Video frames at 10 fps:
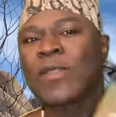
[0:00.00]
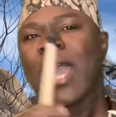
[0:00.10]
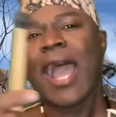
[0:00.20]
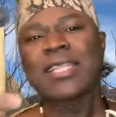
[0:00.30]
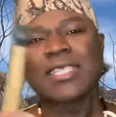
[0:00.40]

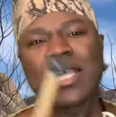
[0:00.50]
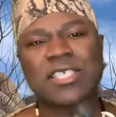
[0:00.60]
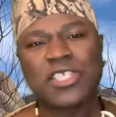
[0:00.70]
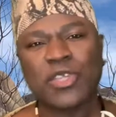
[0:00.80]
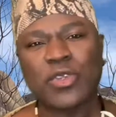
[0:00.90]
Until I
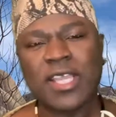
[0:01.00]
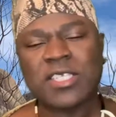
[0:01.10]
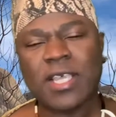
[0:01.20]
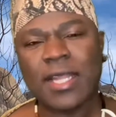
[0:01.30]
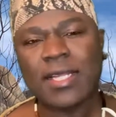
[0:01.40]
see you next
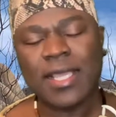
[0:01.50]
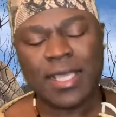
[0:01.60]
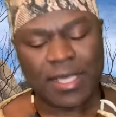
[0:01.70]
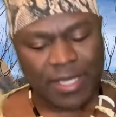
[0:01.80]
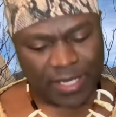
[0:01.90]

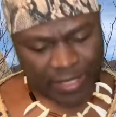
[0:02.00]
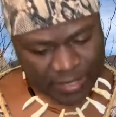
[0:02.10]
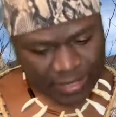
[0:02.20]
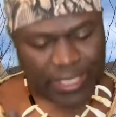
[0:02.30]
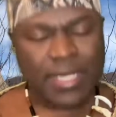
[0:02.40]
Saturday,
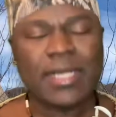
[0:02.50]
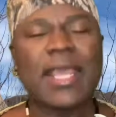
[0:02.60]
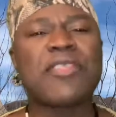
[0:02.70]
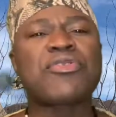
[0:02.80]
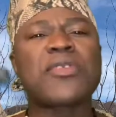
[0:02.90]

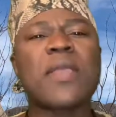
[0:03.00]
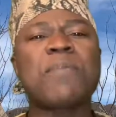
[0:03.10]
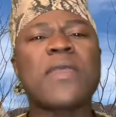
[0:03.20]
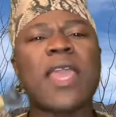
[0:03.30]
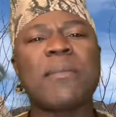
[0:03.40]
3
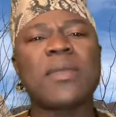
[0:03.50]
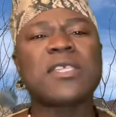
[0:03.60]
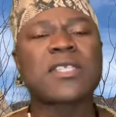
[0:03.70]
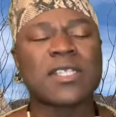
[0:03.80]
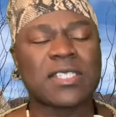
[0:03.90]
p.m.
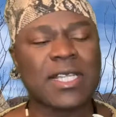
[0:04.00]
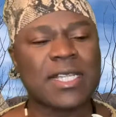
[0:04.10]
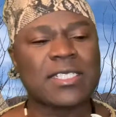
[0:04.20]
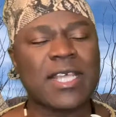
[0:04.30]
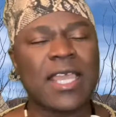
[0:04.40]
Eastern
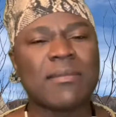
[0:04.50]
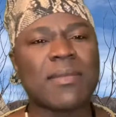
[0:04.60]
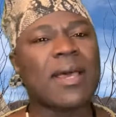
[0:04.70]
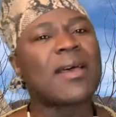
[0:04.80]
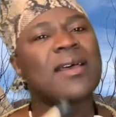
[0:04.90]
Standard
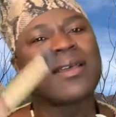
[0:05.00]
Time.